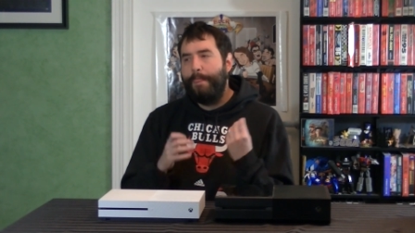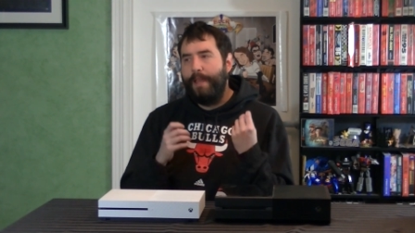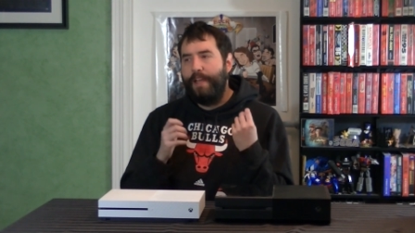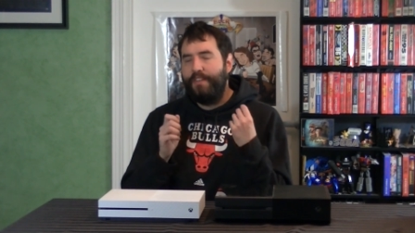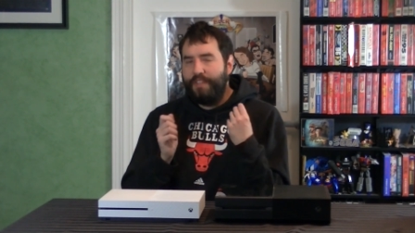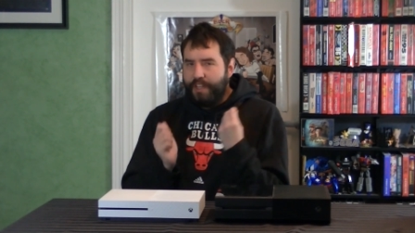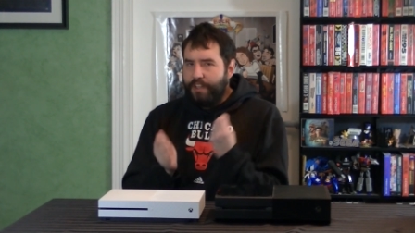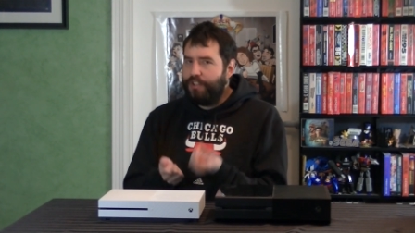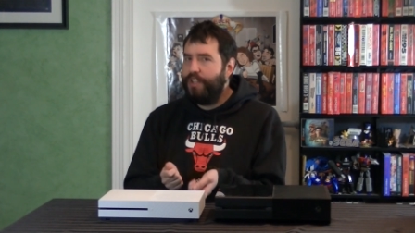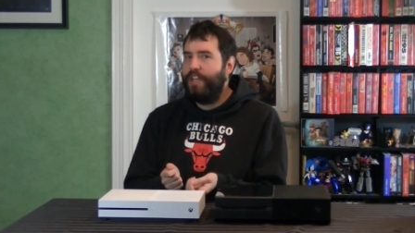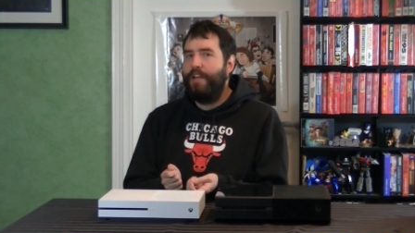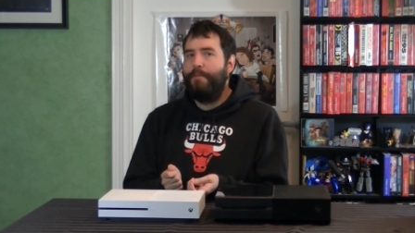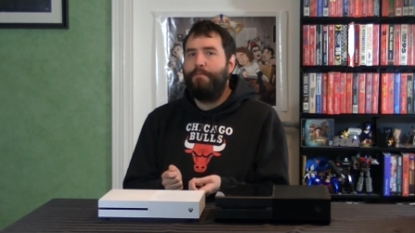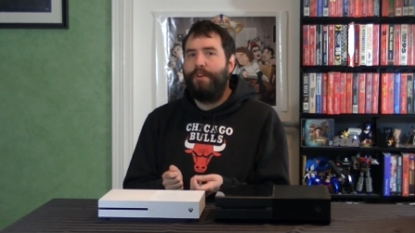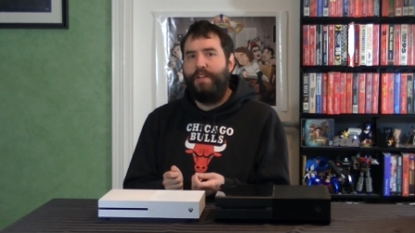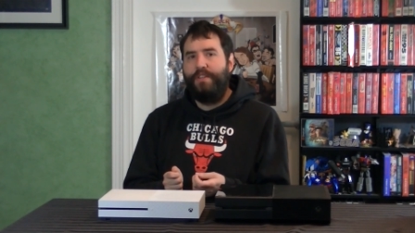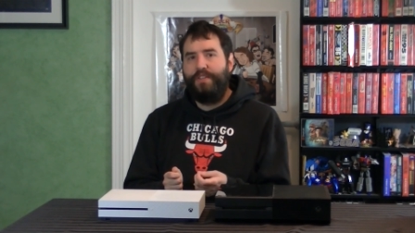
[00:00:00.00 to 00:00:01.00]
essentially
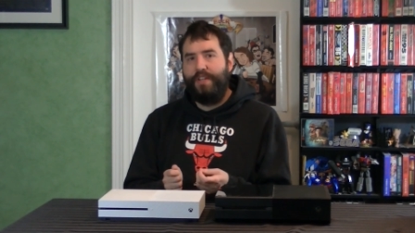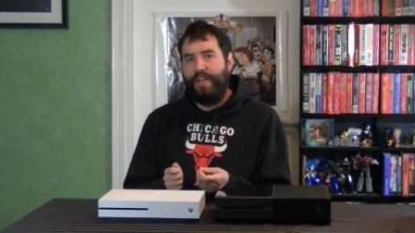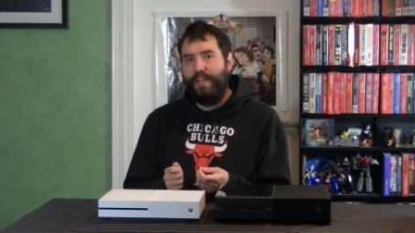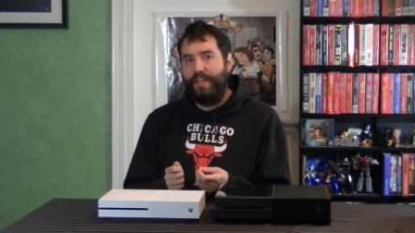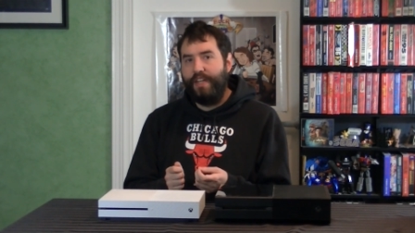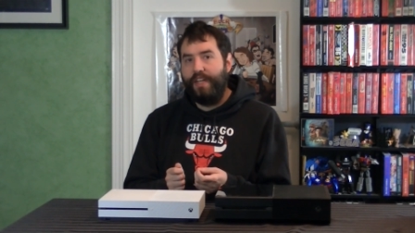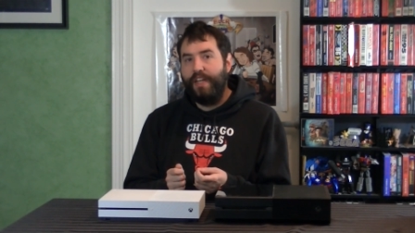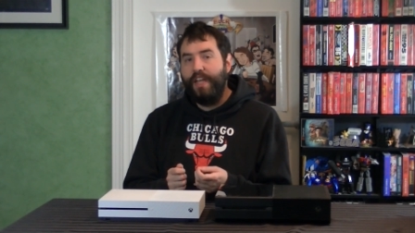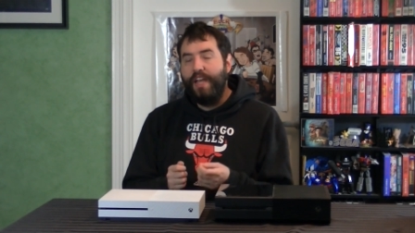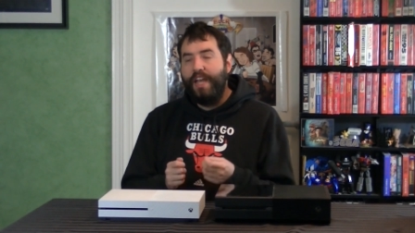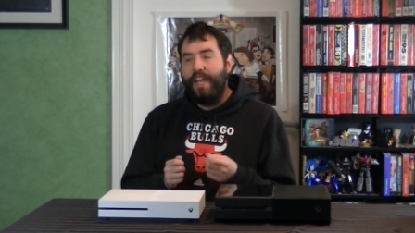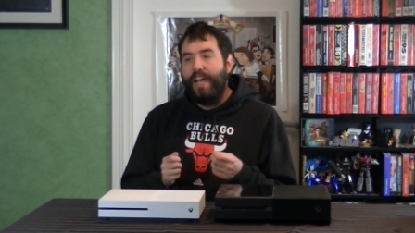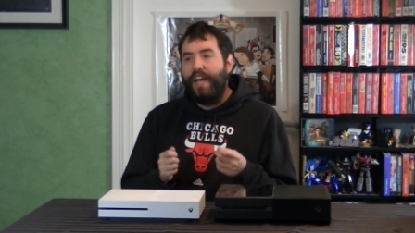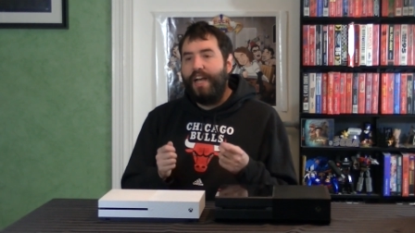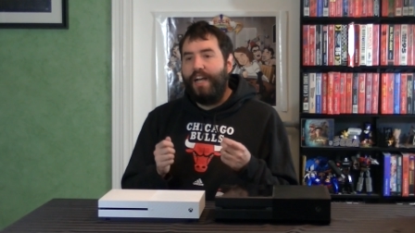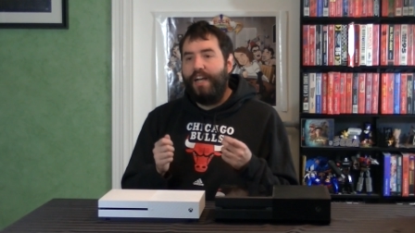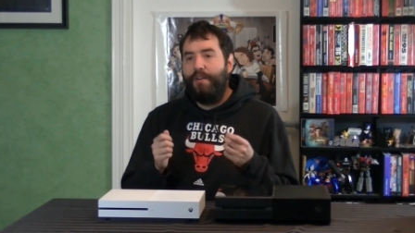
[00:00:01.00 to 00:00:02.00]
unprecedented.
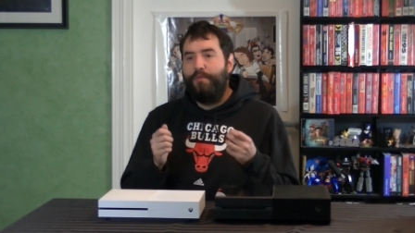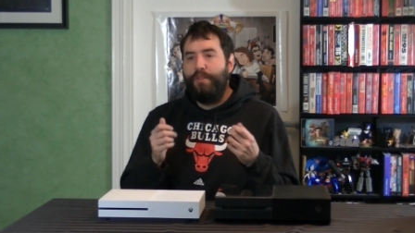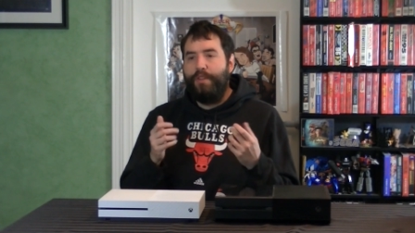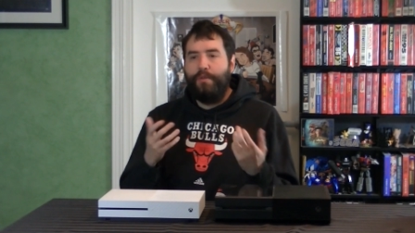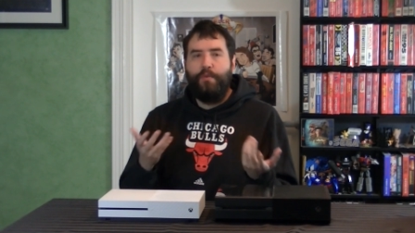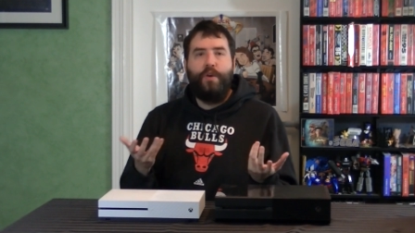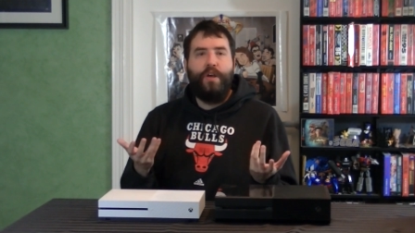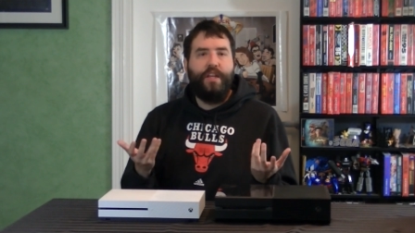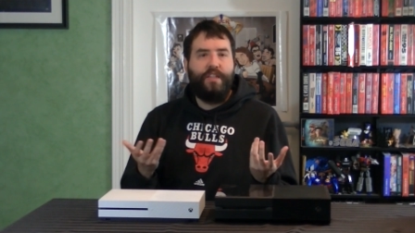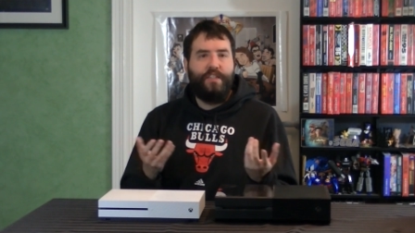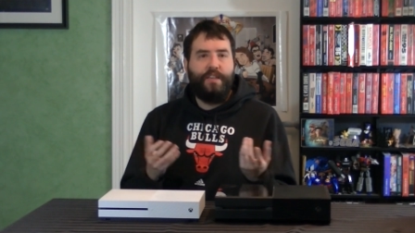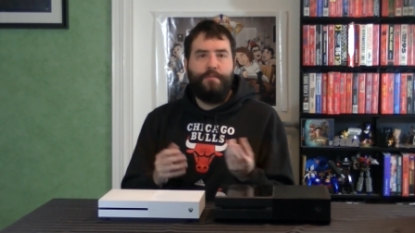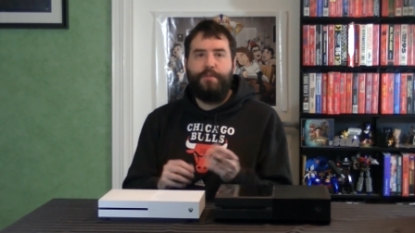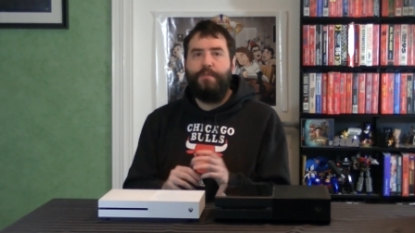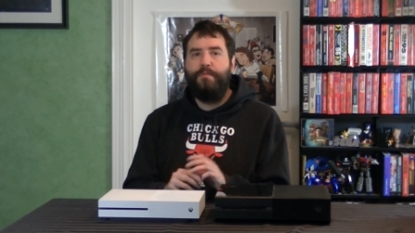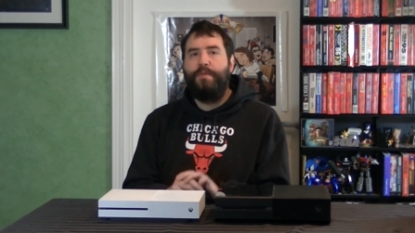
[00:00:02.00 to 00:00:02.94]
With the one exception